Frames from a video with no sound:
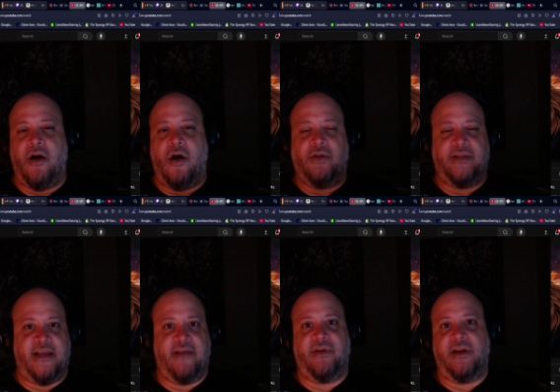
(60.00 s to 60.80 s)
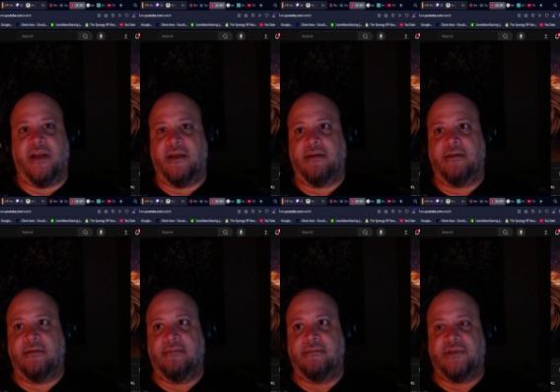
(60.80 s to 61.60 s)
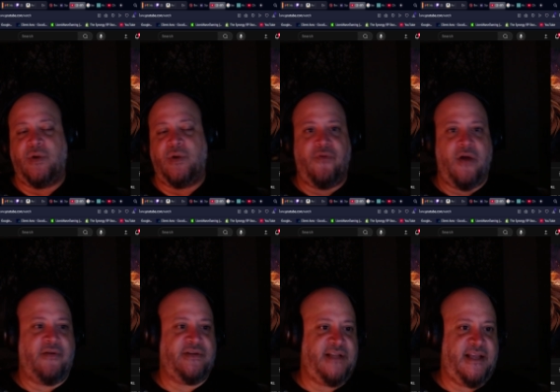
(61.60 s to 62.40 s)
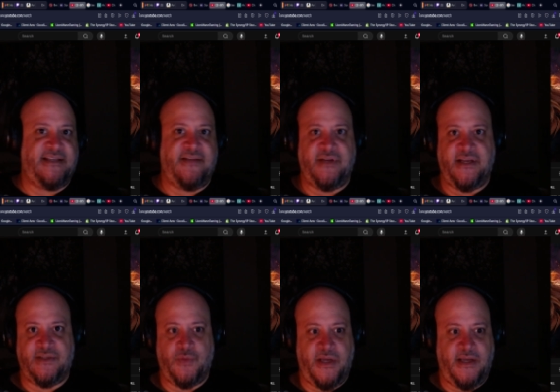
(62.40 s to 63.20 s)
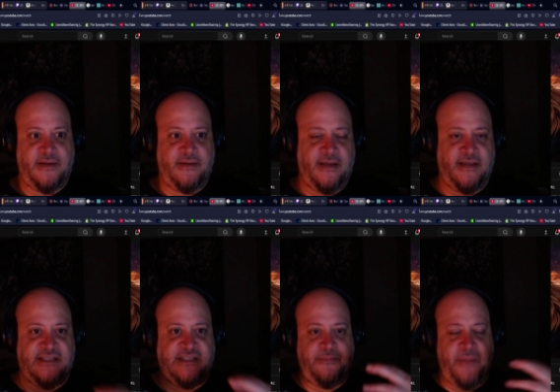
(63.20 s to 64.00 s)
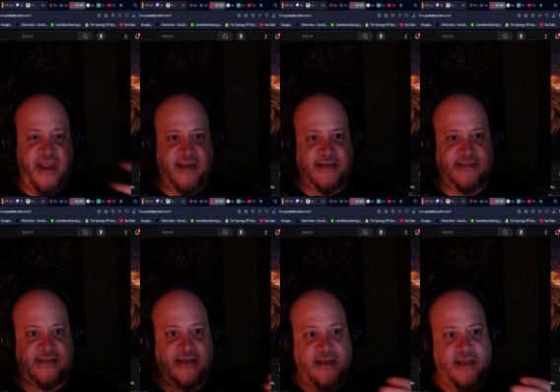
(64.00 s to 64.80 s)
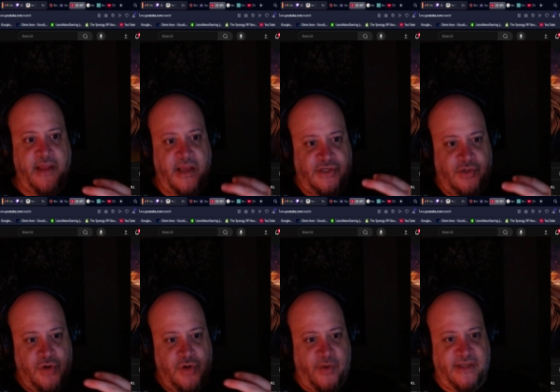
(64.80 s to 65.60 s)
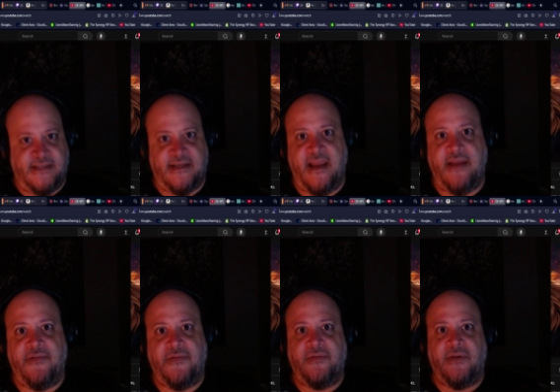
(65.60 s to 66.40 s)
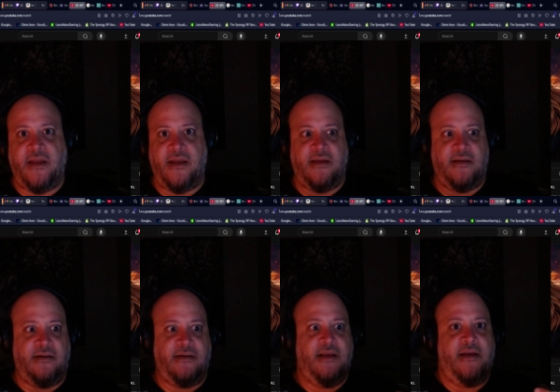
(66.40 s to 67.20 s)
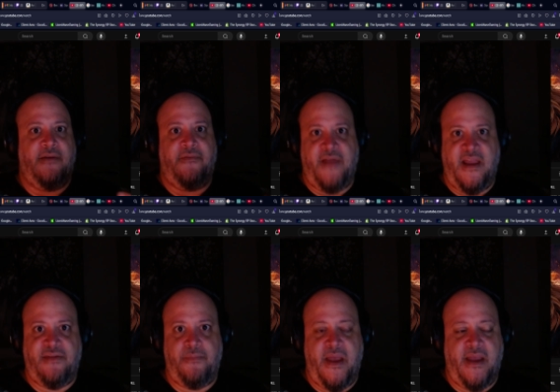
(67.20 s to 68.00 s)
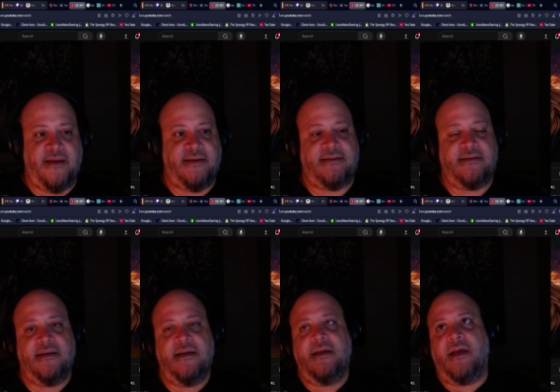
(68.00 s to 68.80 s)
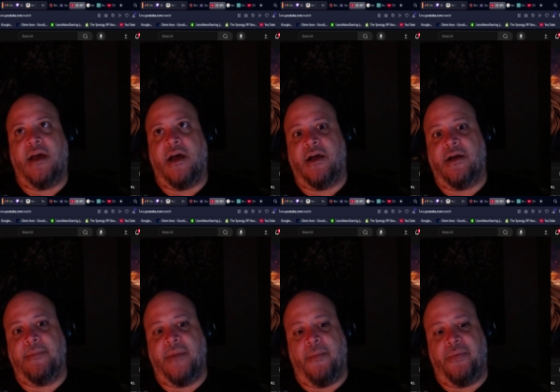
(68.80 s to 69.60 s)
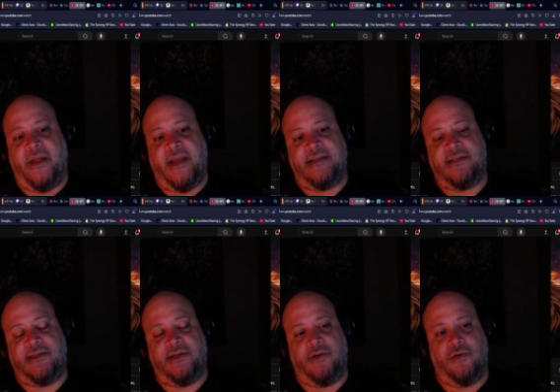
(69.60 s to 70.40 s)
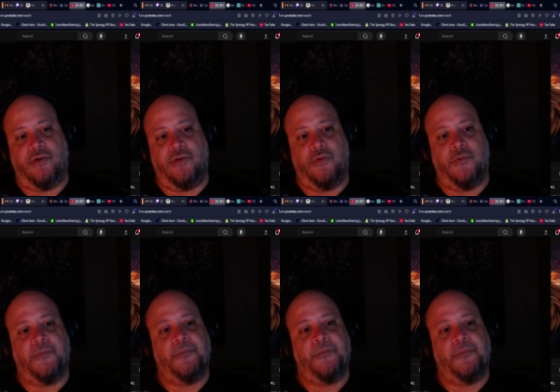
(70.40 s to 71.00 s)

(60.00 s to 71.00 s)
all day, every day, 24 hours a day, 7 days a week. A space that you know is safe and faith-based, a place to